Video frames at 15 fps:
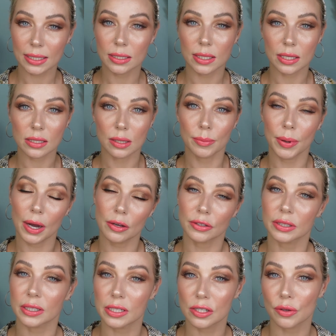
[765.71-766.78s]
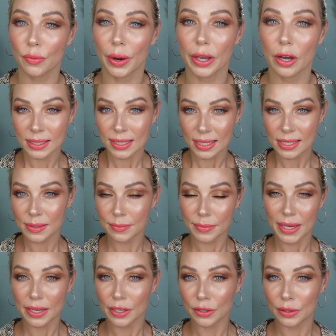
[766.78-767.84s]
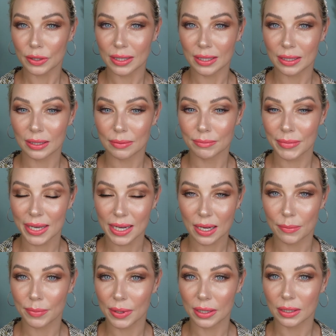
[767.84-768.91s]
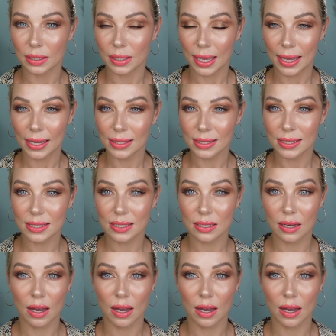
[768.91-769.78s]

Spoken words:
It takes the powderiness away. It does make your makeup last.